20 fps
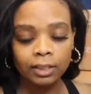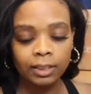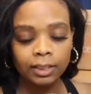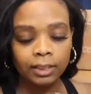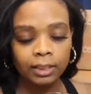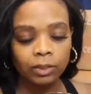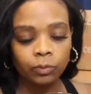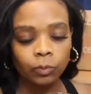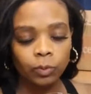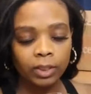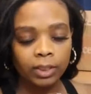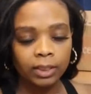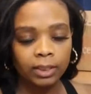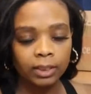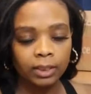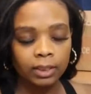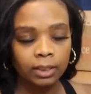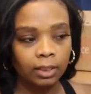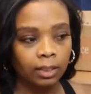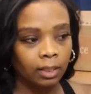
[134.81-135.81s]
This
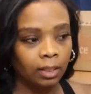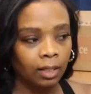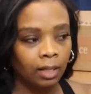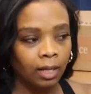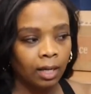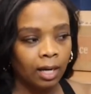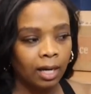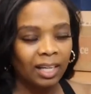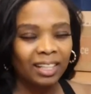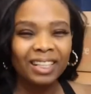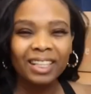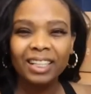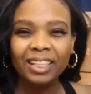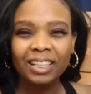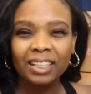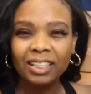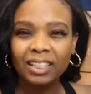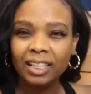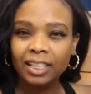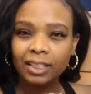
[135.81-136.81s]
was, I think,
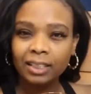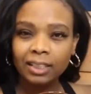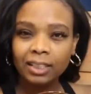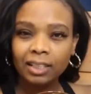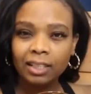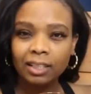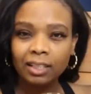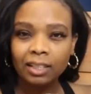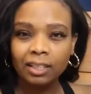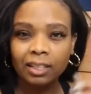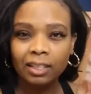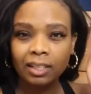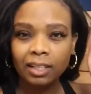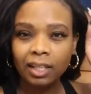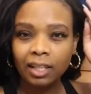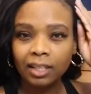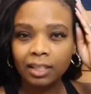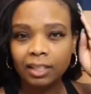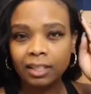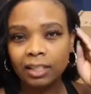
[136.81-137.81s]
the dusk
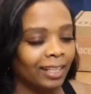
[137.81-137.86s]
color.